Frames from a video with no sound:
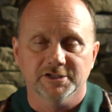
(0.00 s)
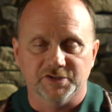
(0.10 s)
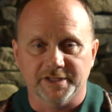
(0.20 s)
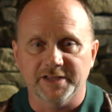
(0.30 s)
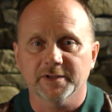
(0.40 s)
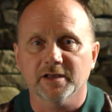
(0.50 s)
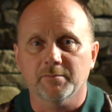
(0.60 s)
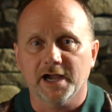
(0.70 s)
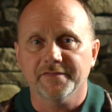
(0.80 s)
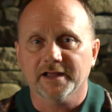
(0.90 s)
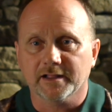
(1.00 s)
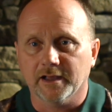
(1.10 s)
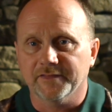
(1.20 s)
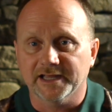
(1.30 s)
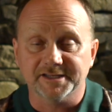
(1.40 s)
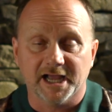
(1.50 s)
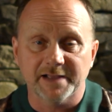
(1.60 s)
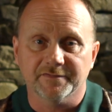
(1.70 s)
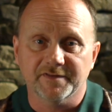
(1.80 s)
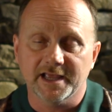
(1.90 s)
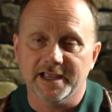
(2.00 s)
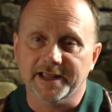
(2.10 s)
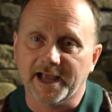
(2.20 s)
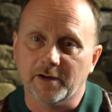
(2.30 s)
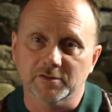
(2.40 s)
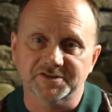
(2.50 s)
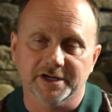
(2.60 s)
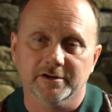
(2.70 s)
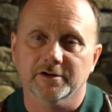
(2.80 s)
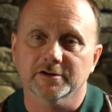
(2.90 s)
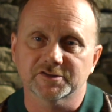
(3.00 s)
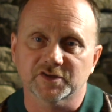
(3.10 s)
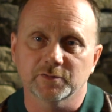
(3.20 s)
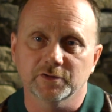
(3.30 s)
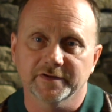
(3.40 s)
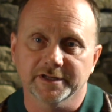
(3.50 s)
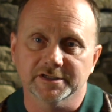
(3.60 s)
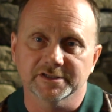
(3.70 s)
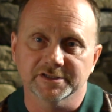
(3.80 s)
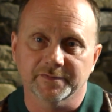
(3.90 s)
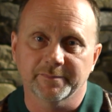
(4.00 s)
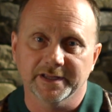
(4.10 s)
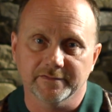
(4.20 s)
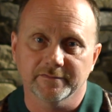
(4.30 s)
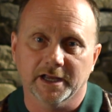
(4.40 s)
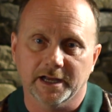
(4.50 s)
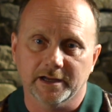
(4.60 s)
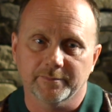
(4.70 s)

So keeping in mind that time of day and how those air currents are moving is a big